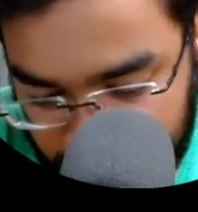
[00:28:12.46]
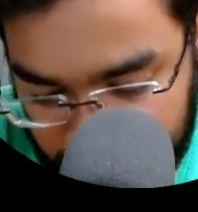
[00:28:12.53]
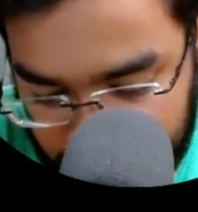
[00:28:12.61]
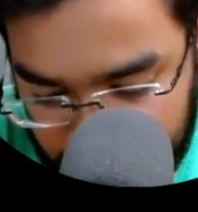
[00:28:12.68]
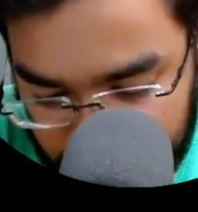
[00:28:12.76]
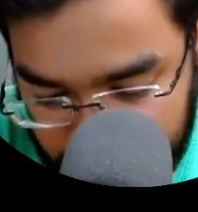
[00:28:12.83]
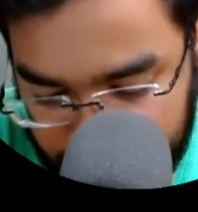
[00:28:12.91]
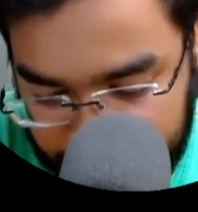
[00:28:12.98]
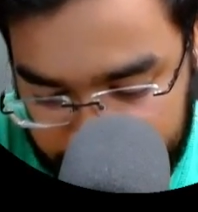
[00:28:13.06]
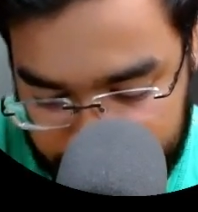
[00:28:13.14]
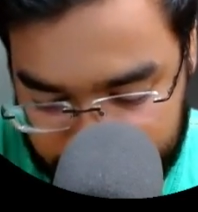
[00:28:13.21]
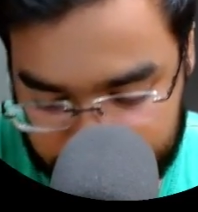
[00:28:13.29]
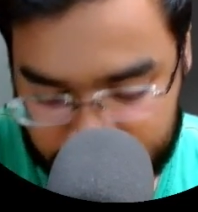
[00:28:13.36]
the real
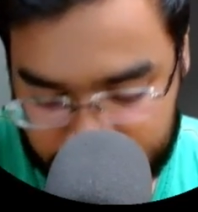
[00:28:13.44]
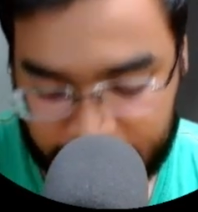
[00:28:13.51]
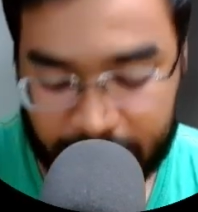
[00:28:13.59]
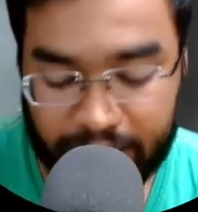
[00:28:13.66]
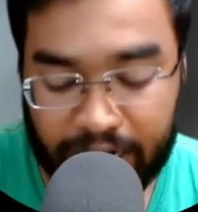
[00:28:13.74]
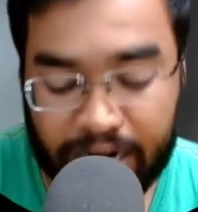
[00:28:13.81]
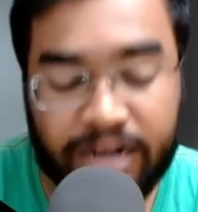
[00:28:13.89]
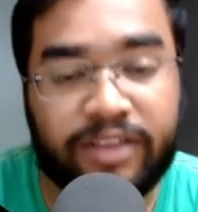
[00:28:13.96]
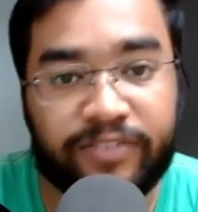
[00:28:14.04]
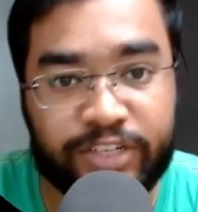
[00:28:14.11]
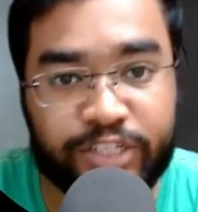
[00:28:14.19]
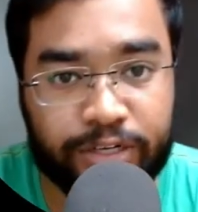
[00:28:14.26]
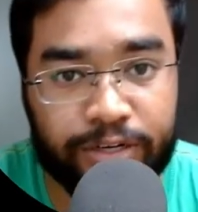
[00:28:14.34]
data, the real
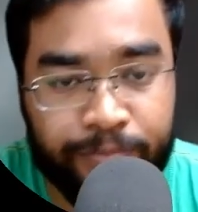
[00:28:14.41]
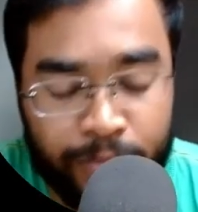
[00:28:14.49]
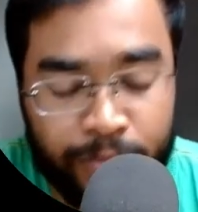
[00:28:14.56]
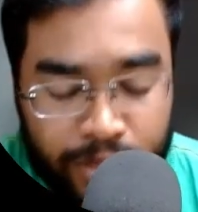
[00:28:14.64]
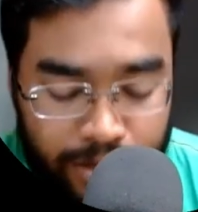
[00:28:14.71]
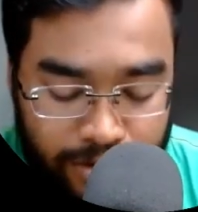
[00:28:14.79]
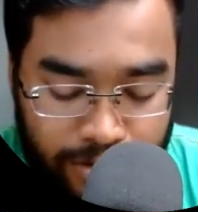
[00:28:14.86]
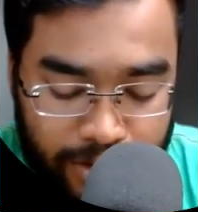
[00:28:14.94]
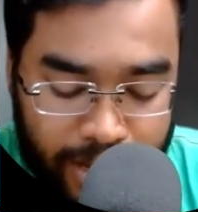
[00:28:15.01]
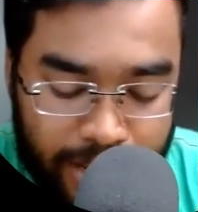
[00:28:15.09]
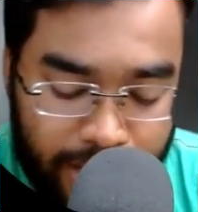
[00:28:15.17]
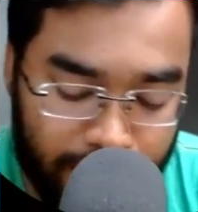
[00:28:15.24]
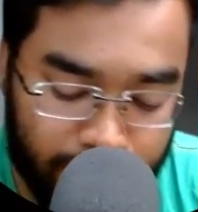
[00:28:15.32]
division.
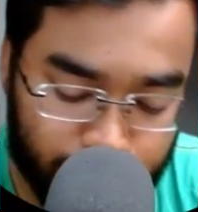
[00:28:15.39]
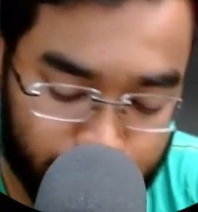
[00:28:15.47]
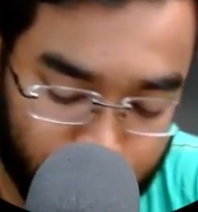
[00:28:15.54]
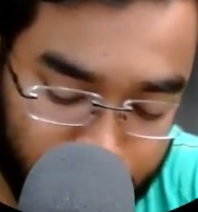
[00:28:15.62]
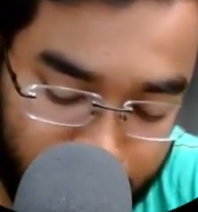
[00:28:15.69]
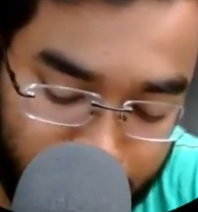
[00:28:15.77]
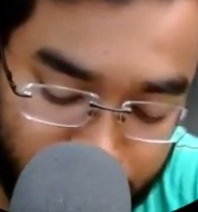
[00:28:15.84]
Okay, so